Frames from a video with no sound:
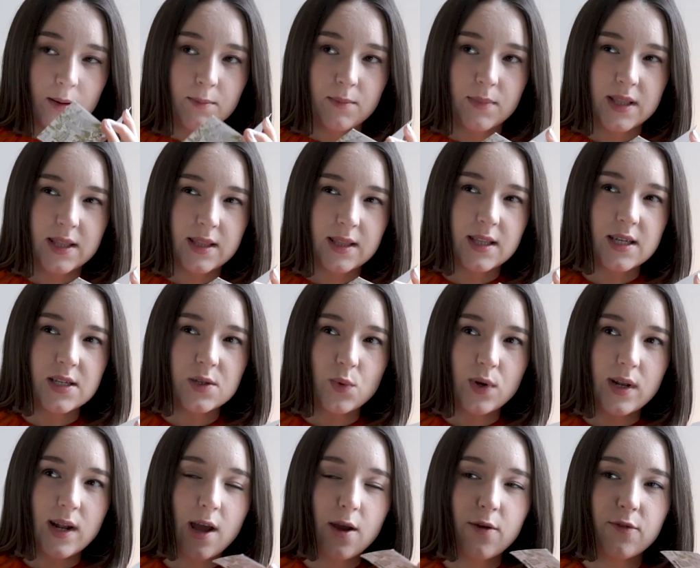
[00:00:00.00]
But this
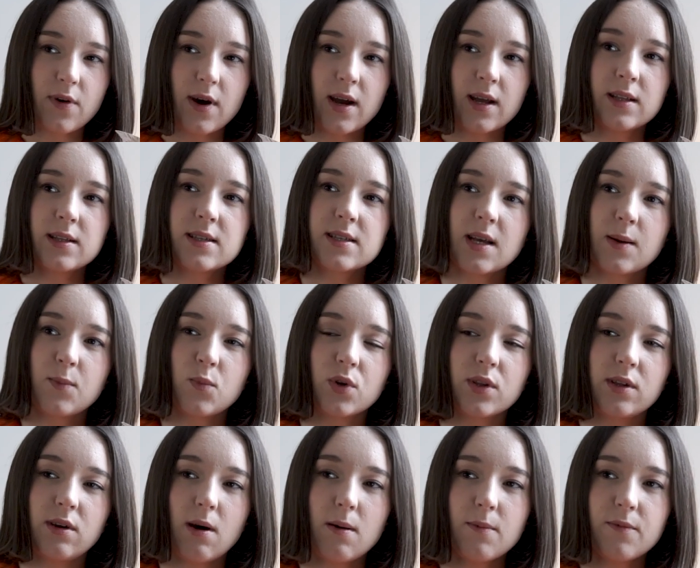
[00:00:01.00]
one I find
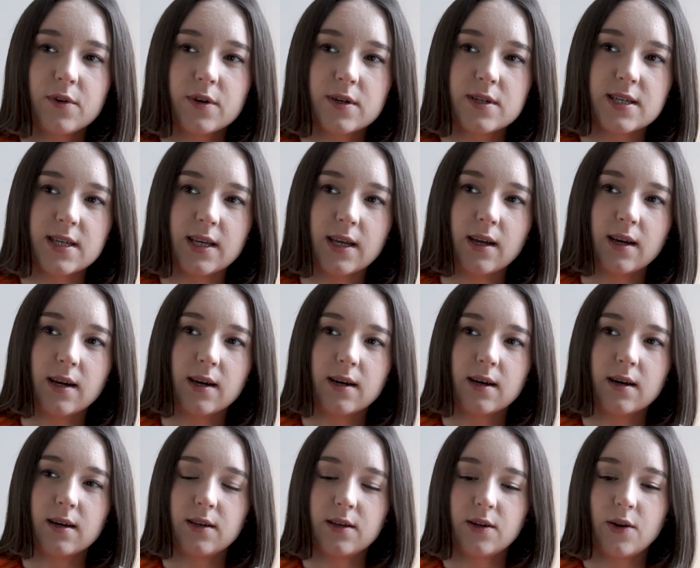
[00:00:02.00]
somewhat comforting.
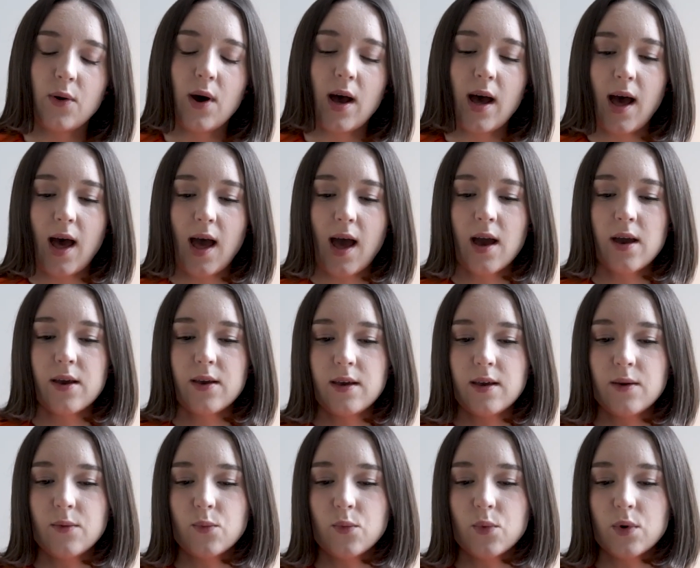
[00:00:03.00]
You know,
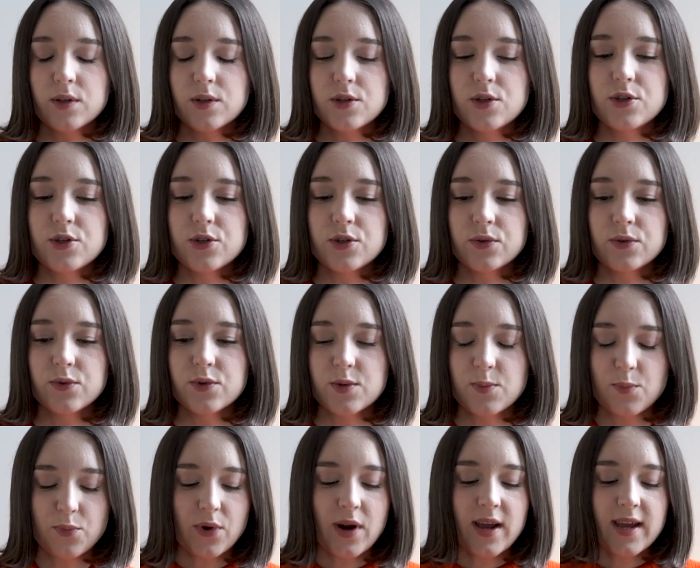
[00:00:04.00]
I want to
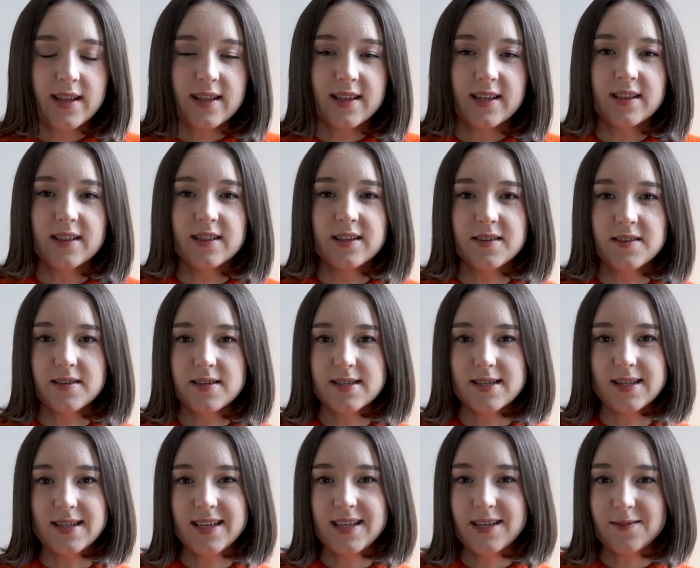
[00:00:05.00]
spray it in the
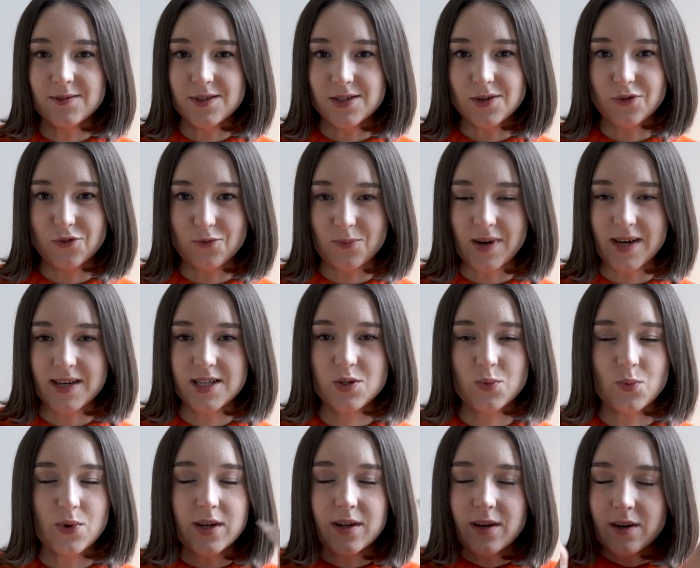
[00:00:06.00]
sleeves of my
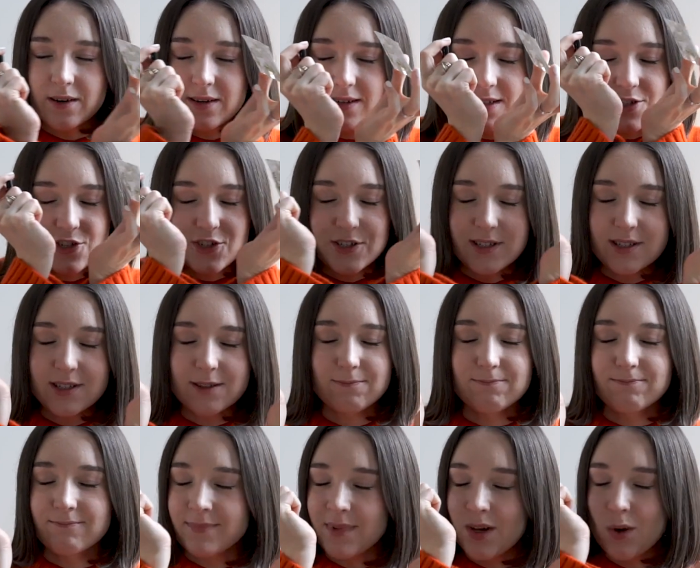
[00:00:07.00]
sweater and just
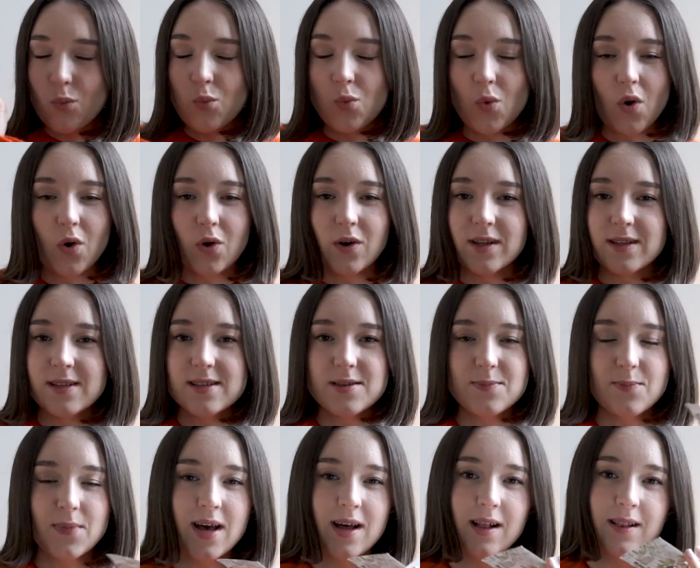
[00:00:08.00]
walk and
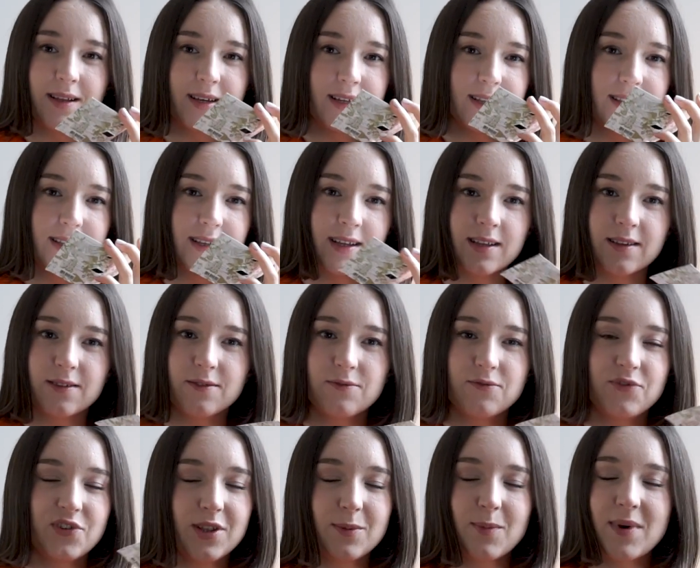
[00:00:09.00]
smell it and
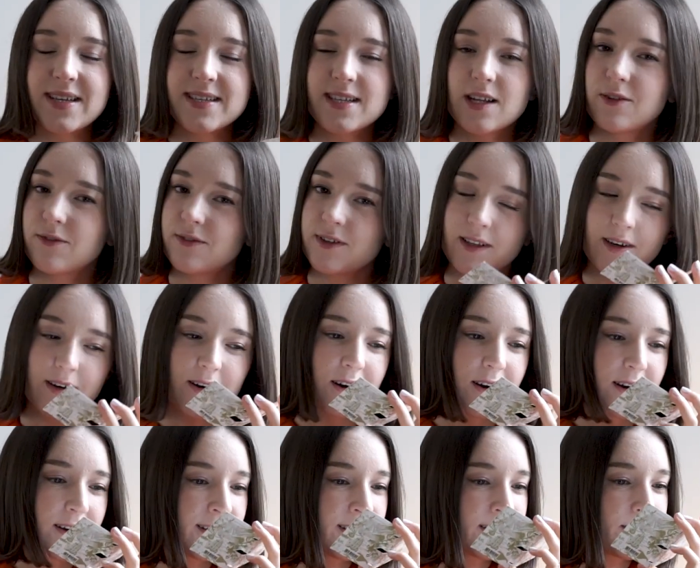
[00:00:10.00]
feel myself in a
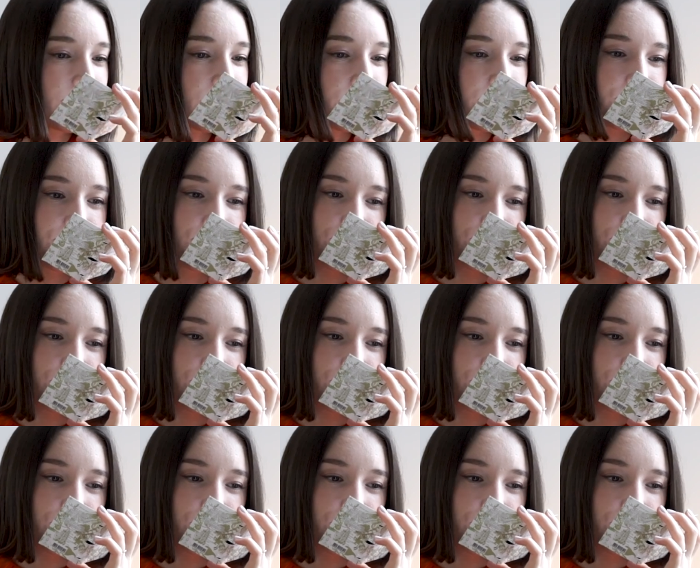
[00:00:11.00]
garden.